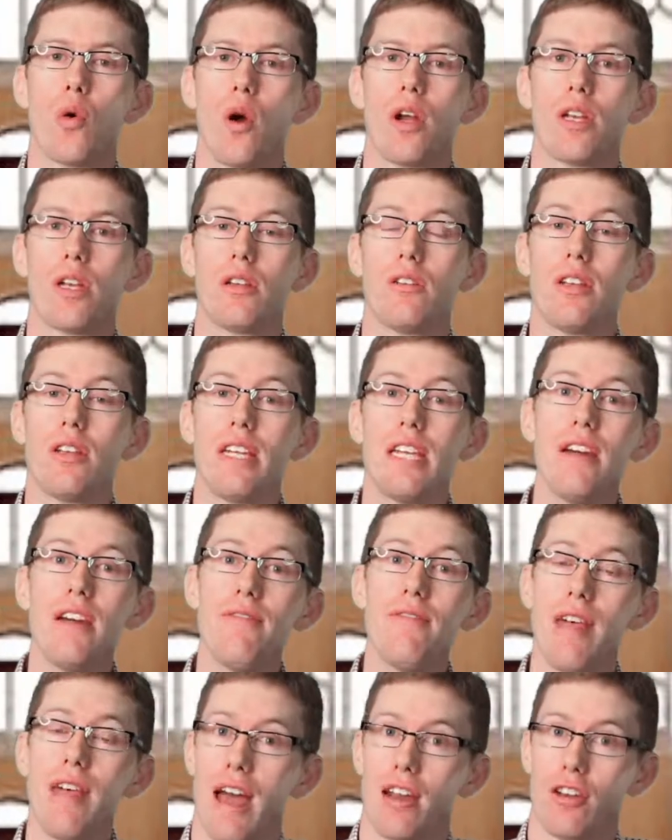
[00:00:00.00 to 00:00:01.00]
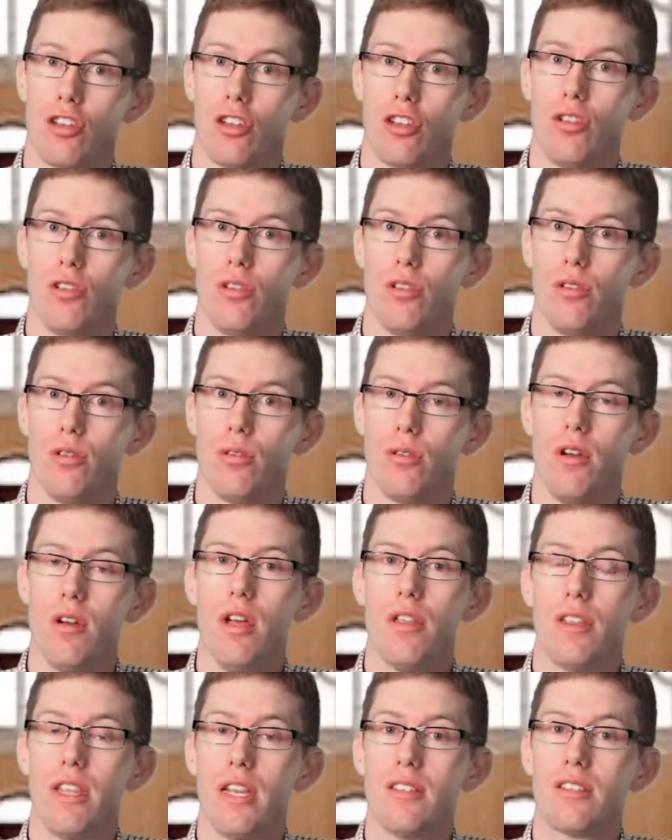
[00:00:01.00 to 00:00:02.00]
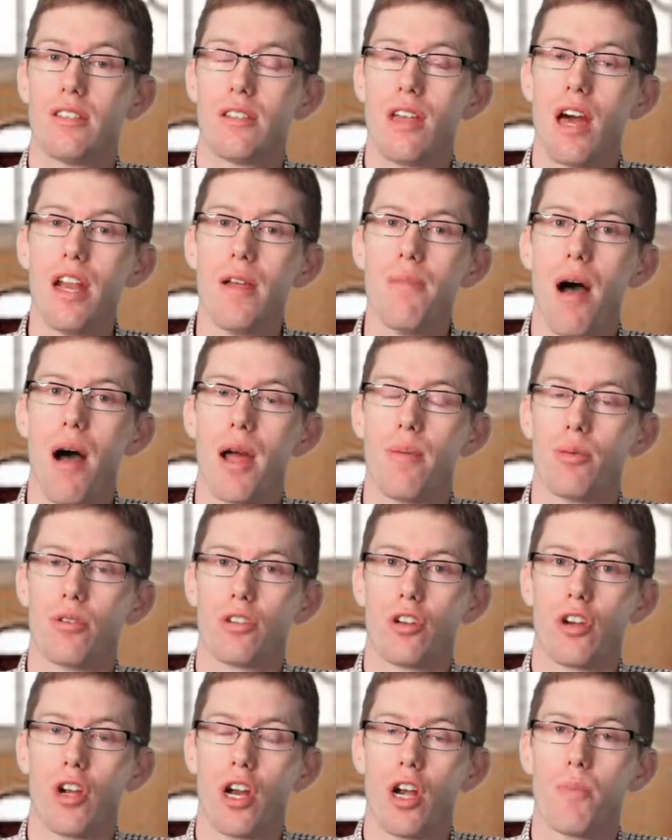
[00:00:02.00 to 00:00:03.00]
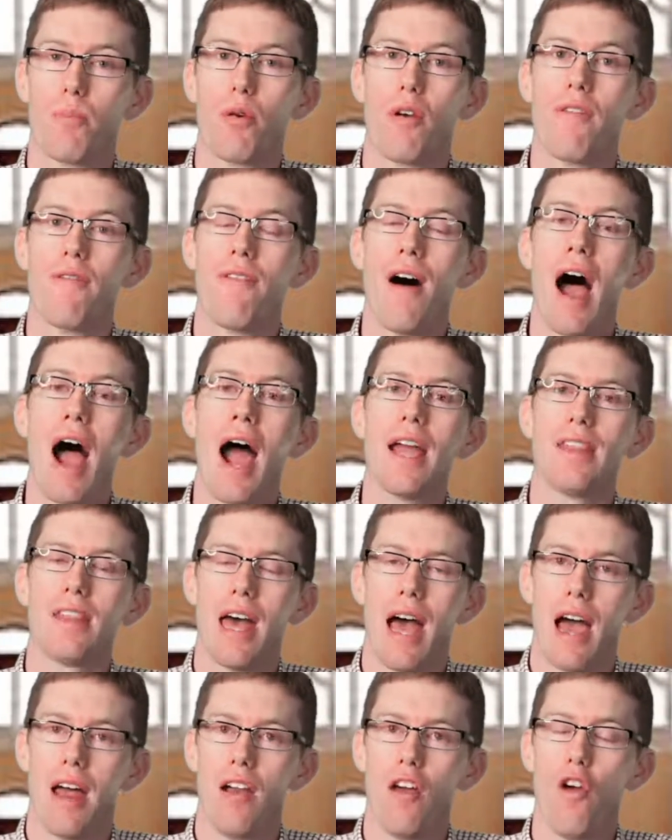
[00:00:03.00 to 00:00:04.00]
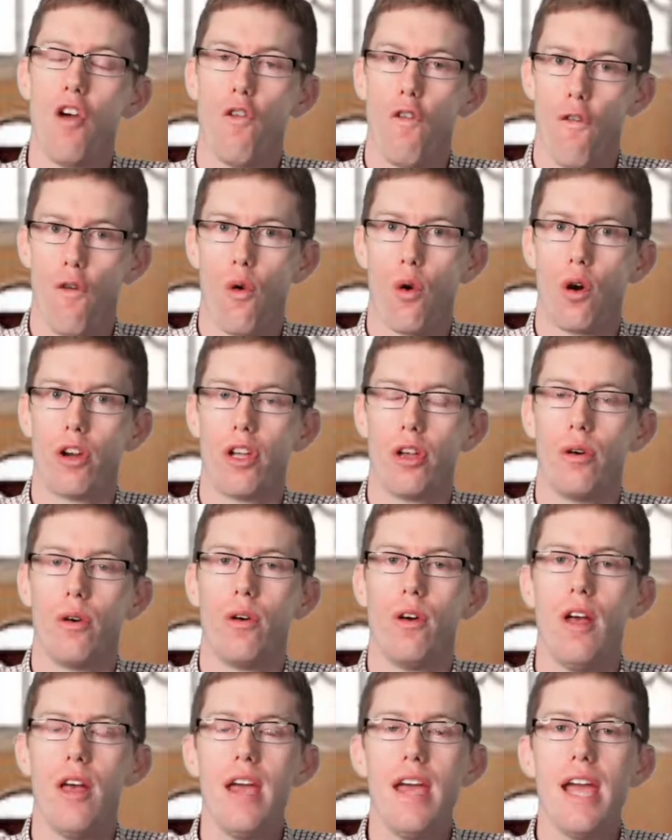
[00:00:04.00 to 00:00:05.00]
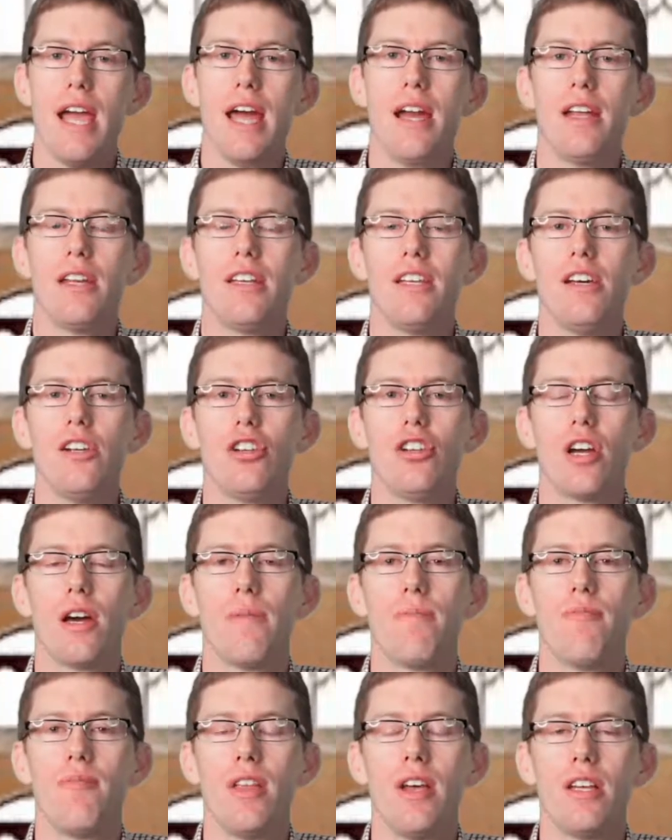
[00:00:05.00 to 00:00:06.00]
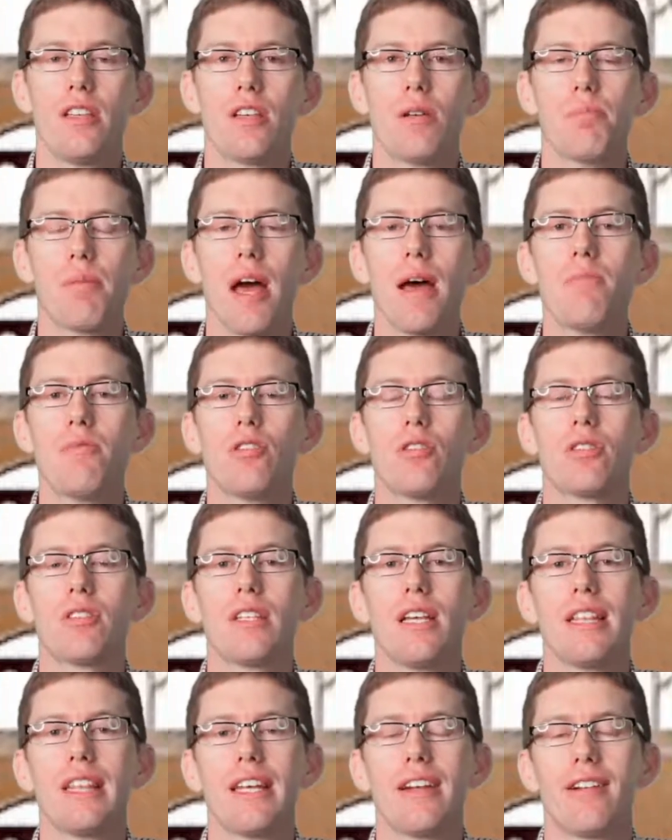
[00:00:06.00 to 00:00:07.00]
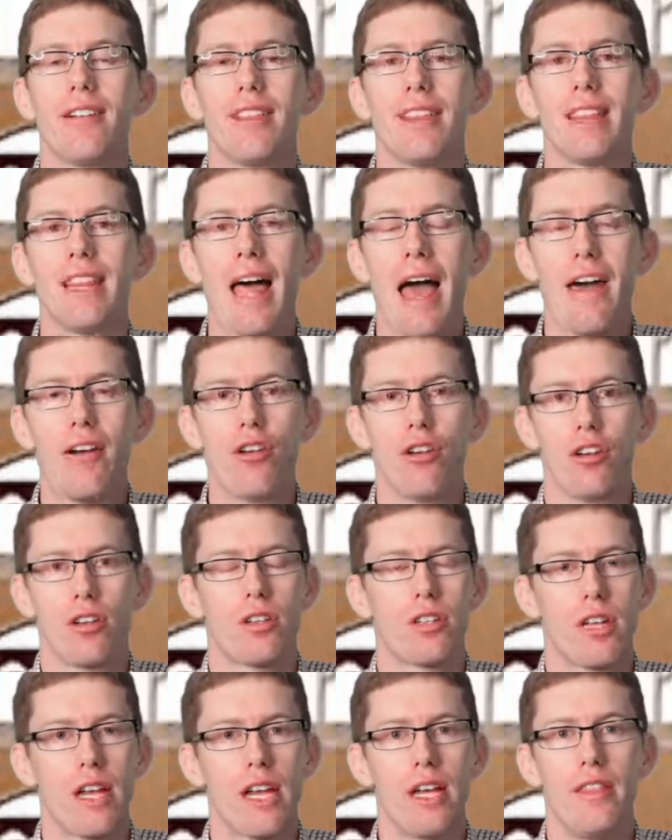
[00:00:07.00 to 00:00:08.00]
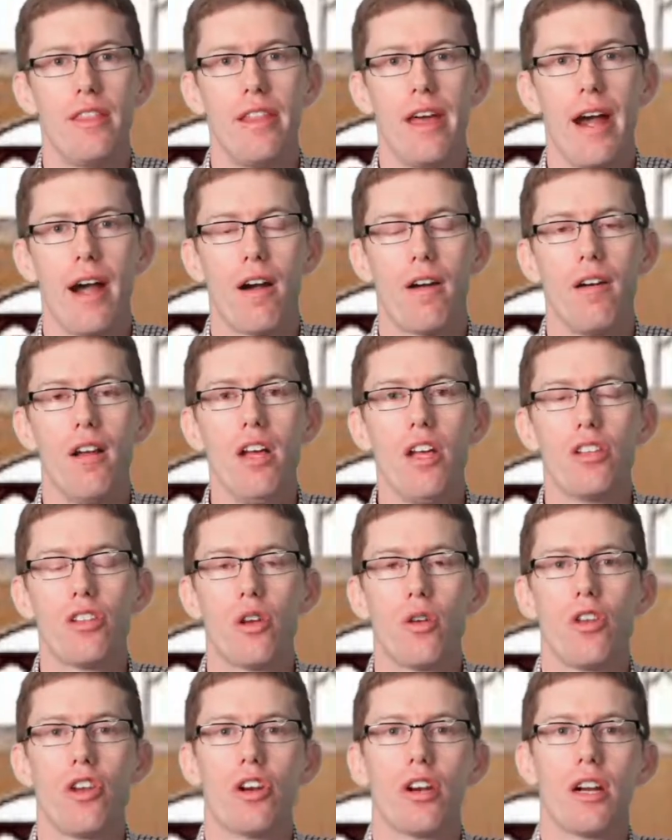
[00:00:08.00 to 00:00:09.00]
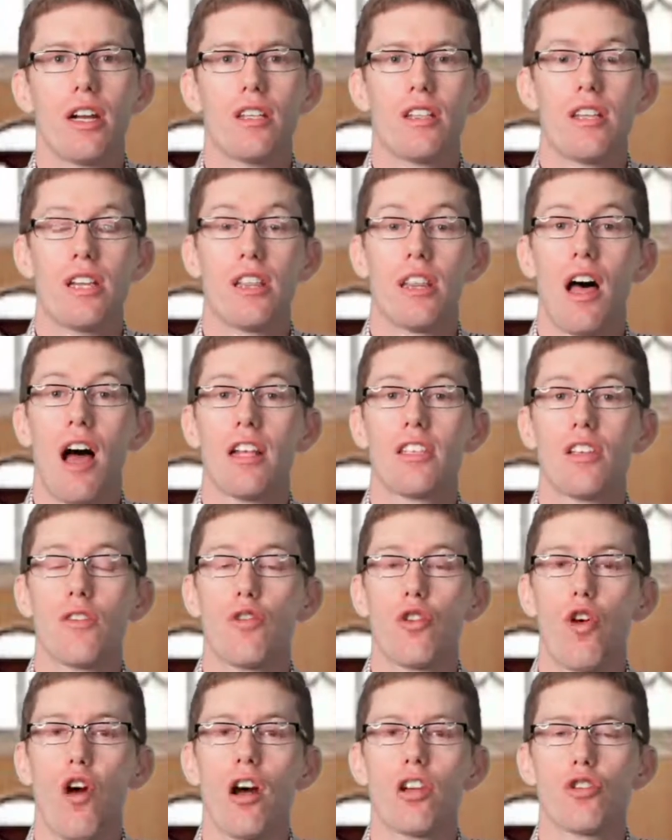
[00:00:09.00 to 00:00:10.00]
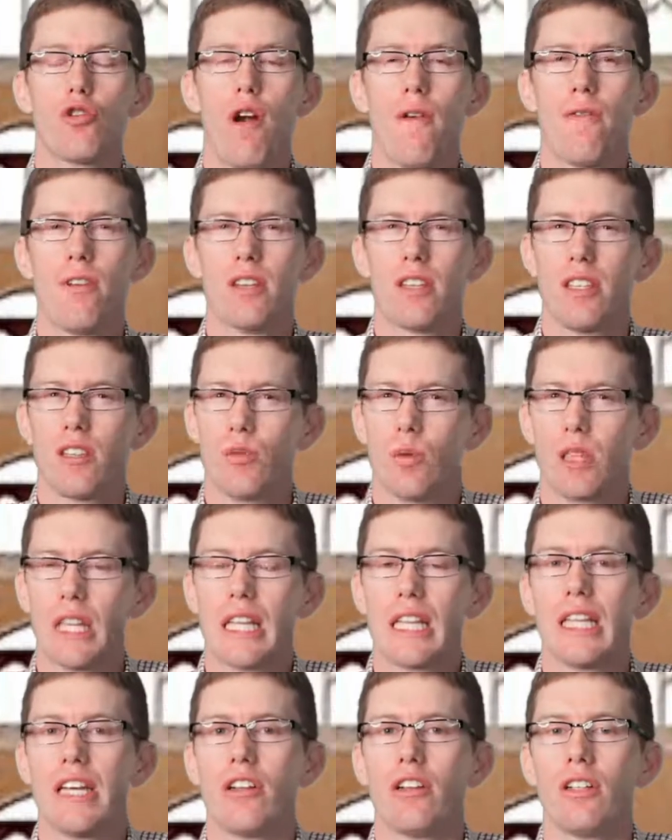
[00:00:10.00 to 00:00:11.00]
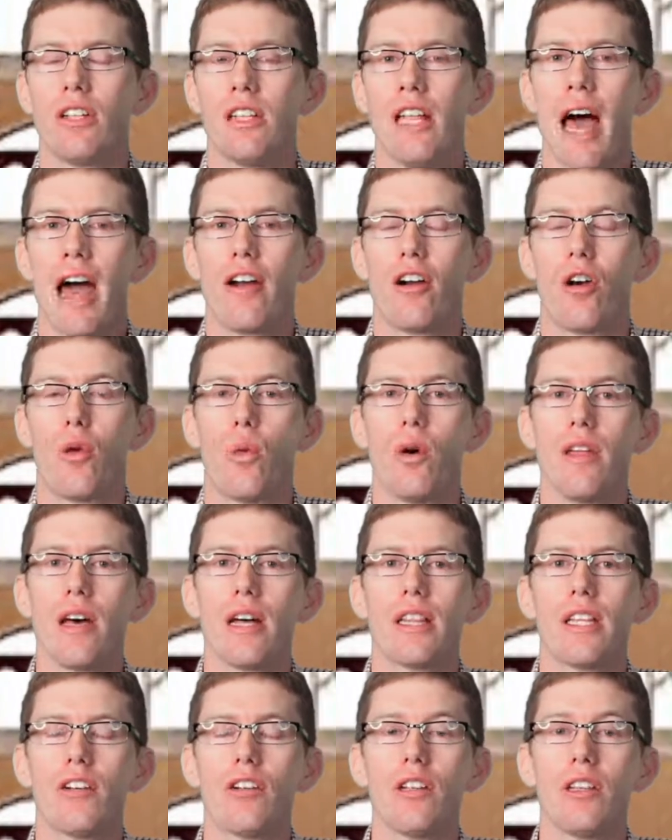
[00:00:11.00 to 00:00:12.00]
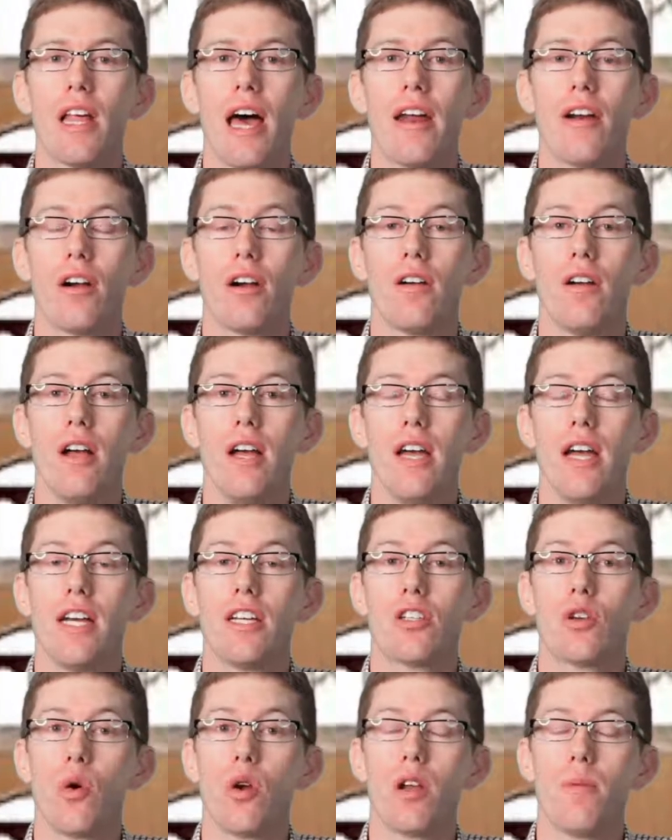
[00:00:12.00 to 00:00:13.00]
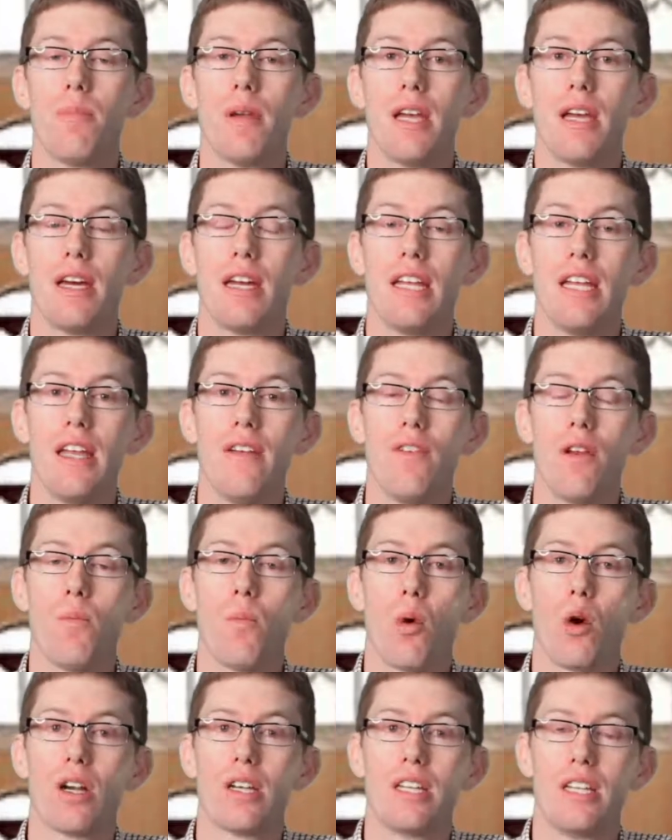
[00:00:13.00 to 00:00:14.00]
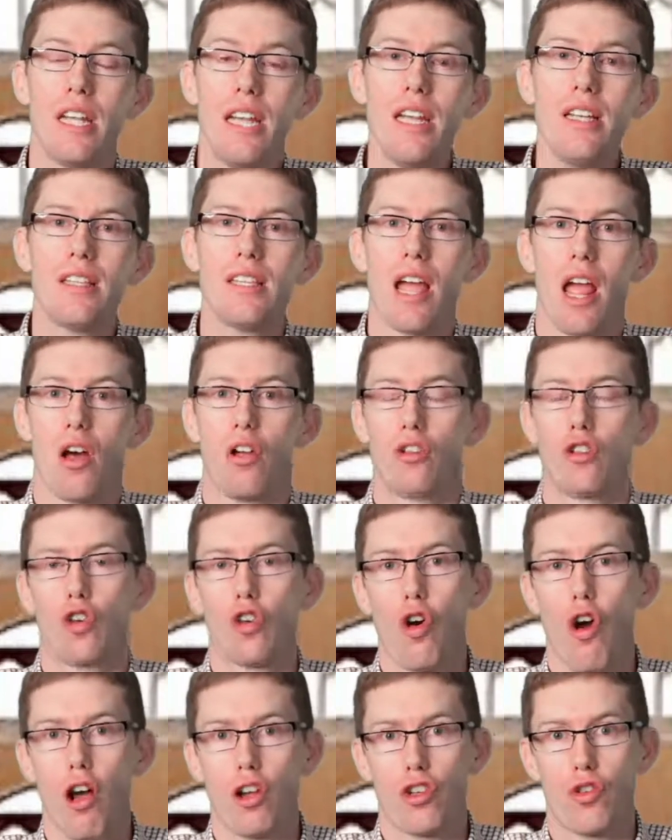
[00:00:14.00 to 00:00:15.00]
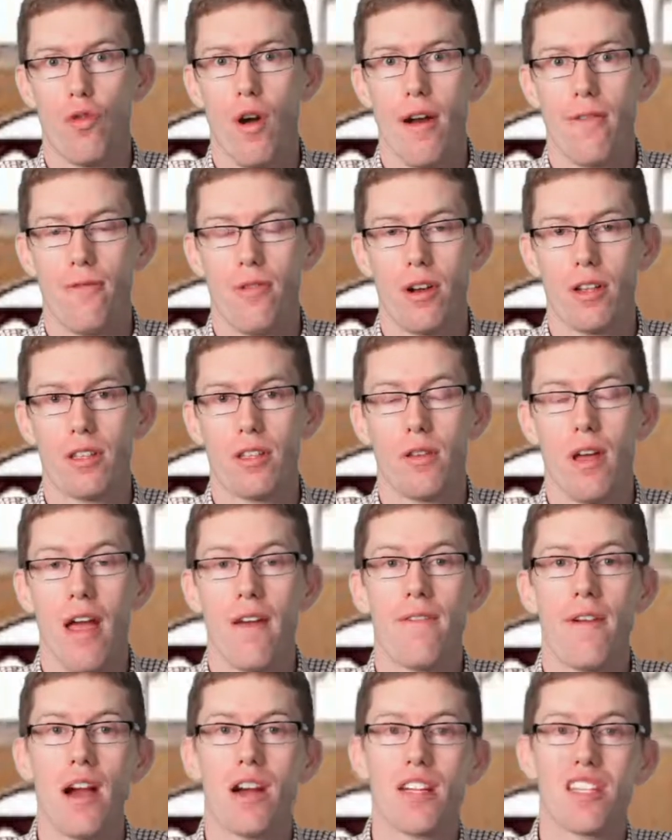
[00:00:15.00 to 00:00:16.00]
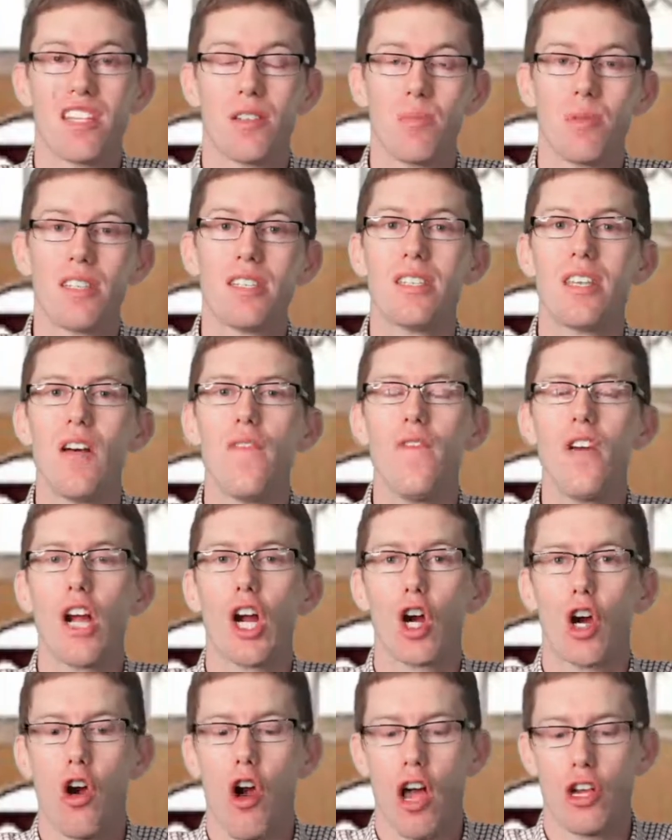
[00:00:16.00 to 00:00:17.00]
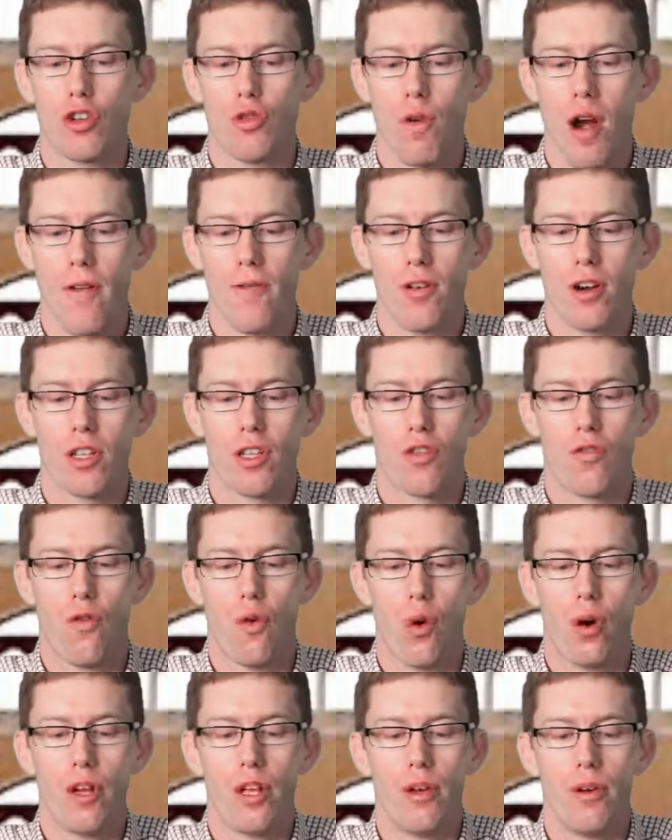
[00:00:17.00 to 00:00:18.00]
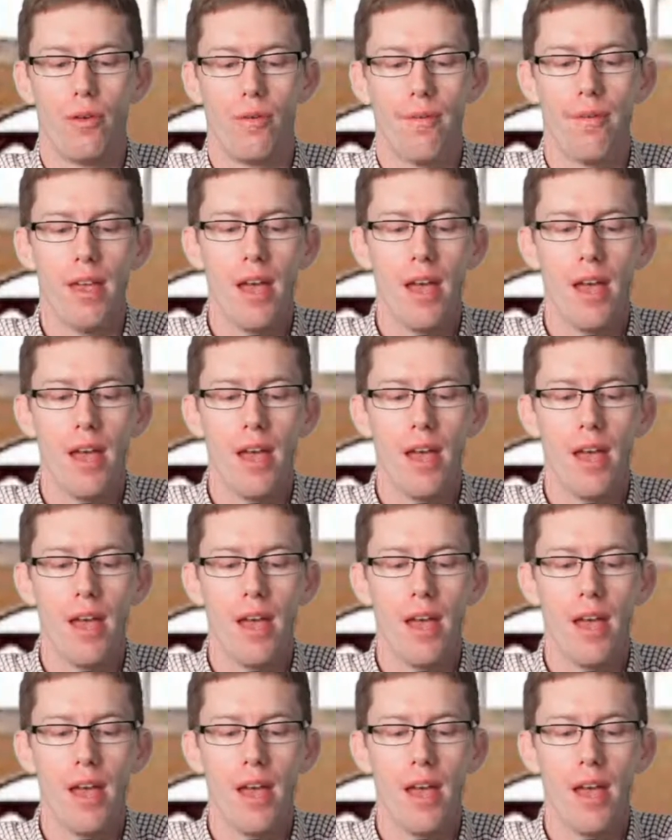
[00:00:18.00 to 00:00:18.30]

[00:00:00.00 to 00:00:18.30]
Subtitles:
going to give that to you. These study Bibles are going to provide that for you. In addition, sometimes you'll see little letters in there. So you're going to see lots of cross-references with a little letter. Well, that little letter is going to be an even more detailed cross-reference, a very specific cross-reference for you.